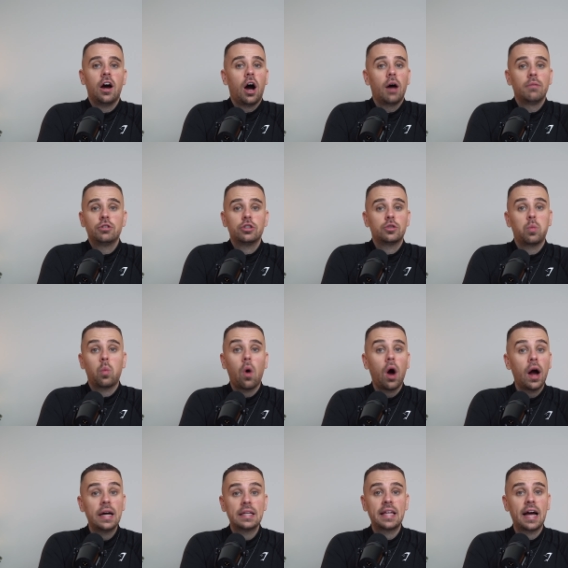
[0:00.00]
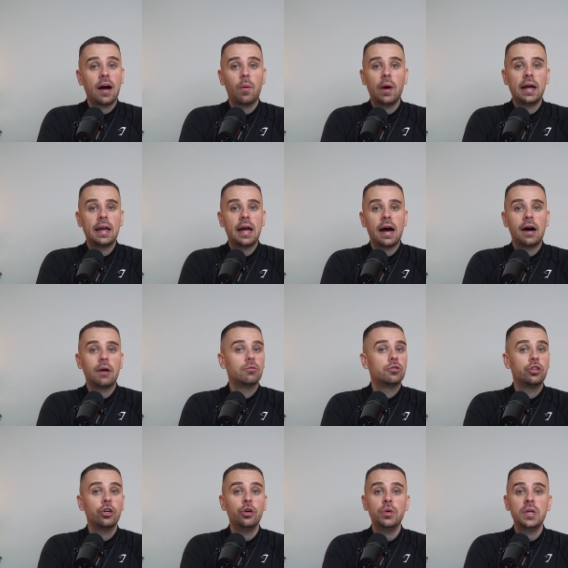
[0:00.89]
I'm just wired that way now.
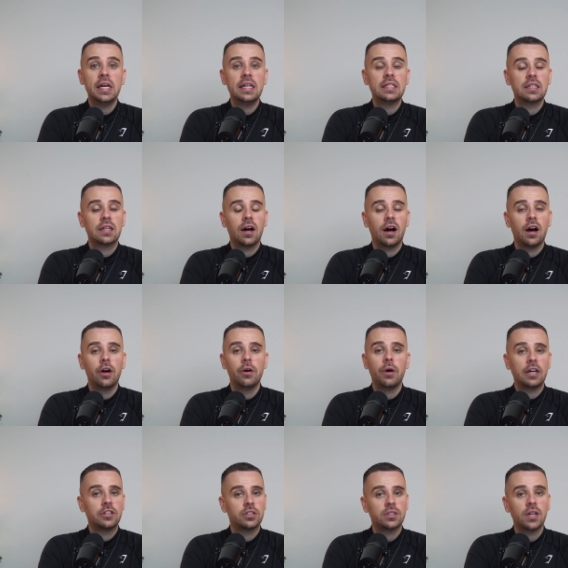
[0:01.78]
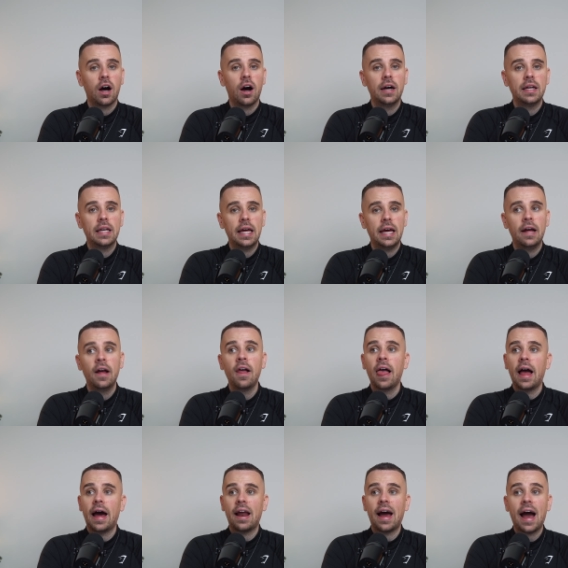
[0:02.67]
Two years ago, I started it
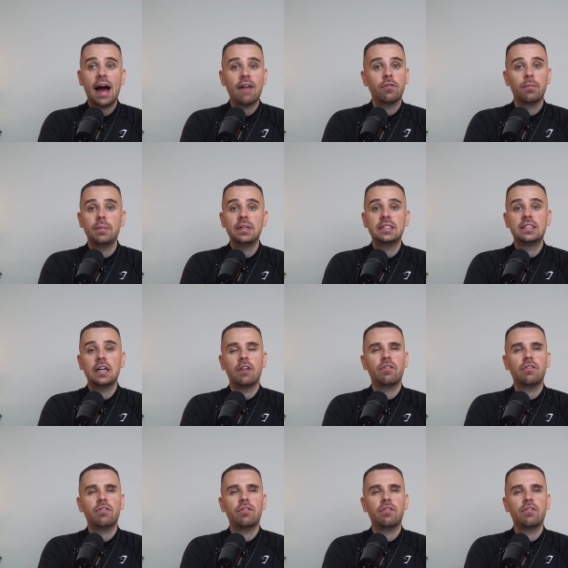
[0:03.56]
and I haven't missed it.